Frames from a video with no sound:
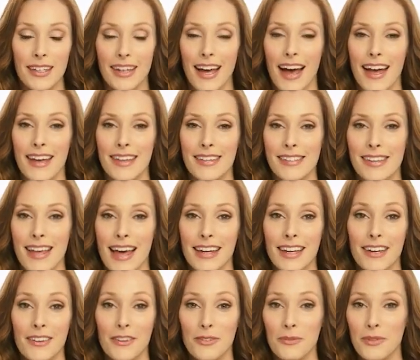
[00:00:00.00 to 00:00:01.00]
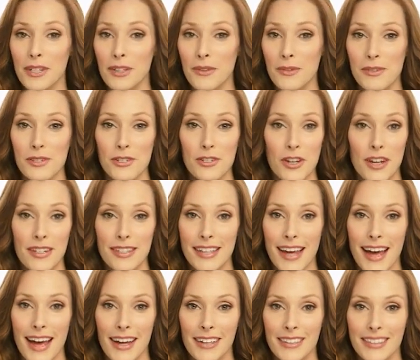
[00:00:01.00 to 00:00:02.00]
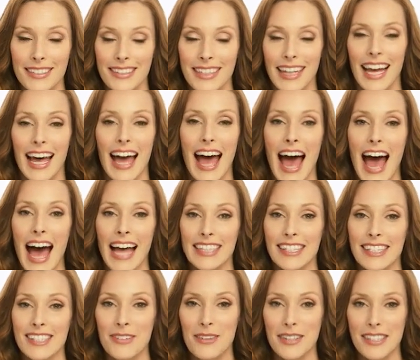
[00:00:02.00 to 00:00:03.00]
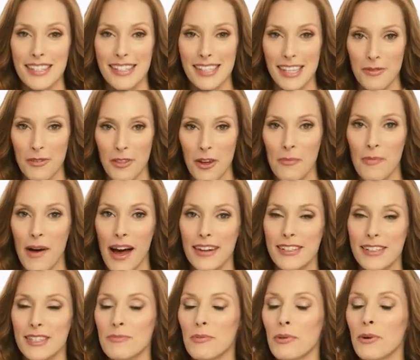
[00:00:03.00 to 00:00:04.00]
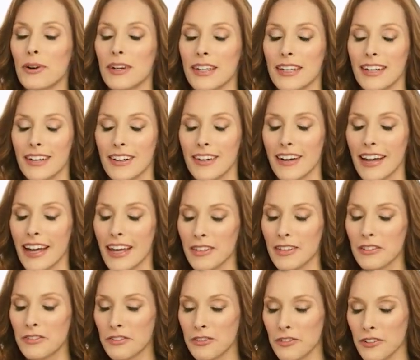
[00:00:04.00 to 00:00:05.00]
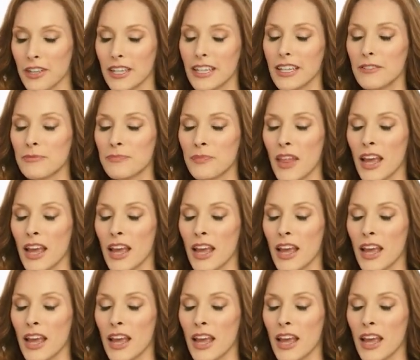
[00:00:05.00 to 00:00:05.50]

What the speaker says: has any other windows shut down, and let's go ahead and sit with our back supported and our head free.